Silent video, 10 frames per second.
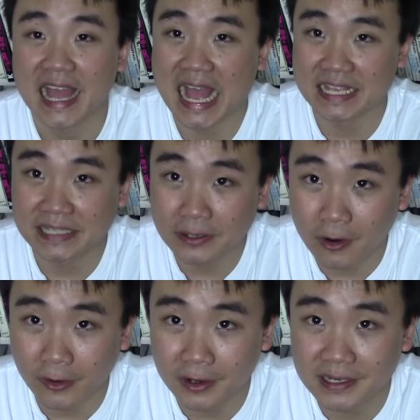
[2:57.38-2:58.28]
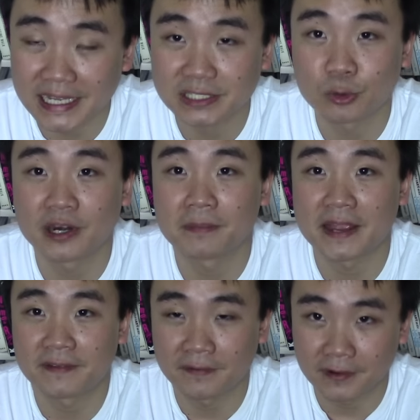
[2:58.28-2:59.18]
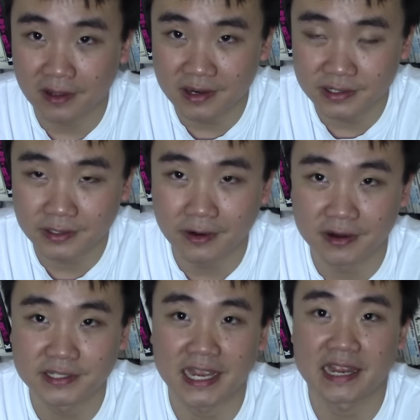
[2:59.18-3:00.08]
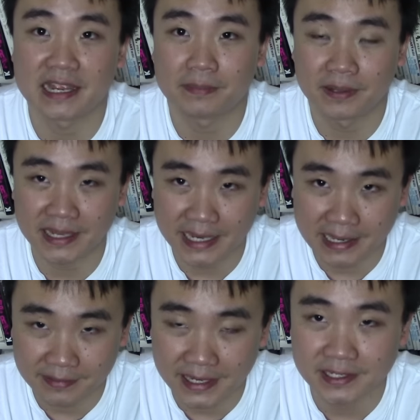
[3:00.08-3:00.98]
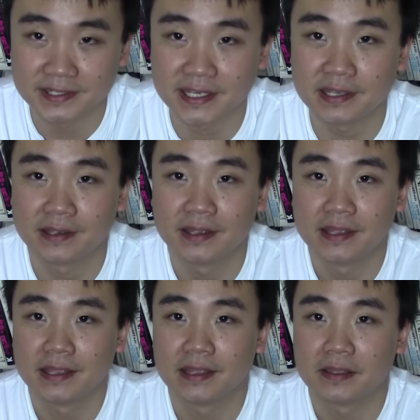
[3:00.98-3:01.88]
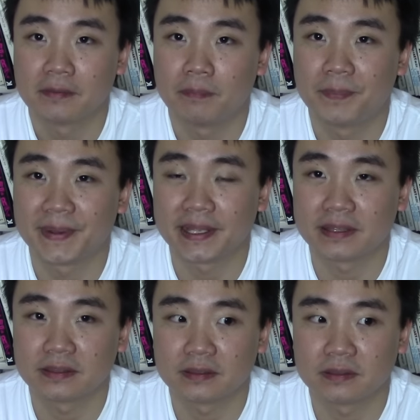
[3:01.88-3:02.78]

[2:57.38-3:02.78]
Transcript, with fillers: as a card. It's one of my favorite cards. I play it in Legacy. But,